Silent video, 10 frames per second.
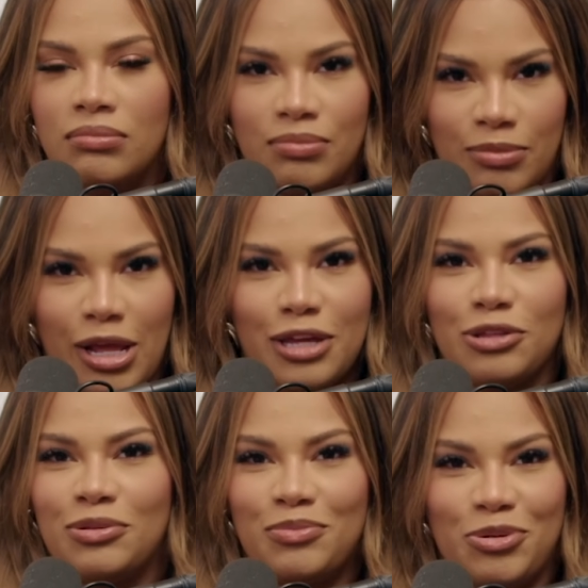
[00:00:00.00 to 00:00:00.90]
Like
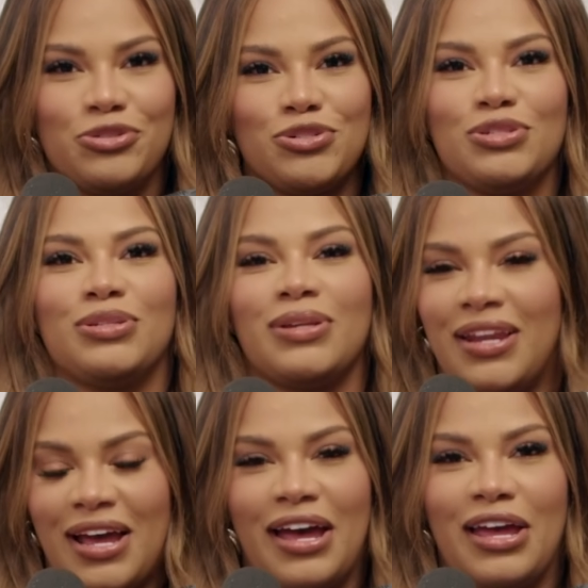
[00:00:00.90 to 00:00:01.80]
producers
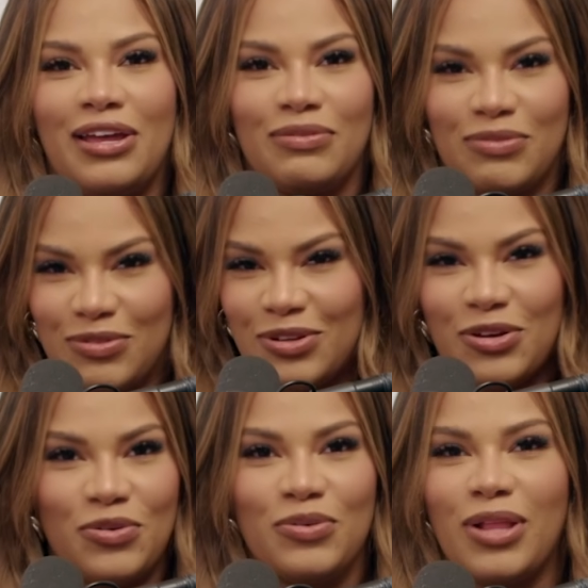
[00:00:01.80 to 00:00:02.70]
and I
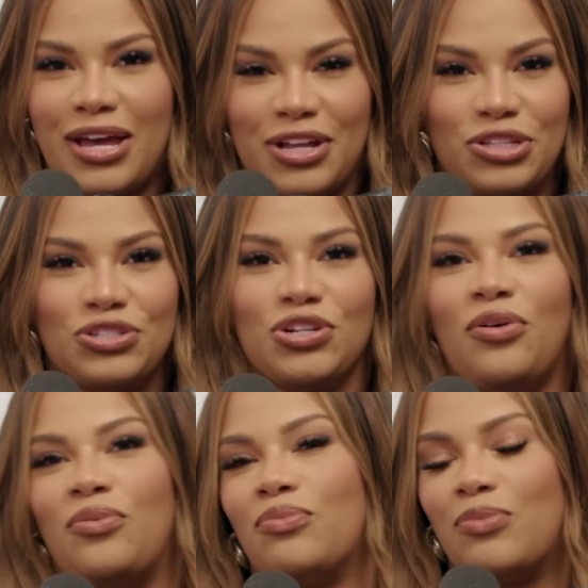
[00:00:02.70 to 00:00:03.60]
who like cut the show,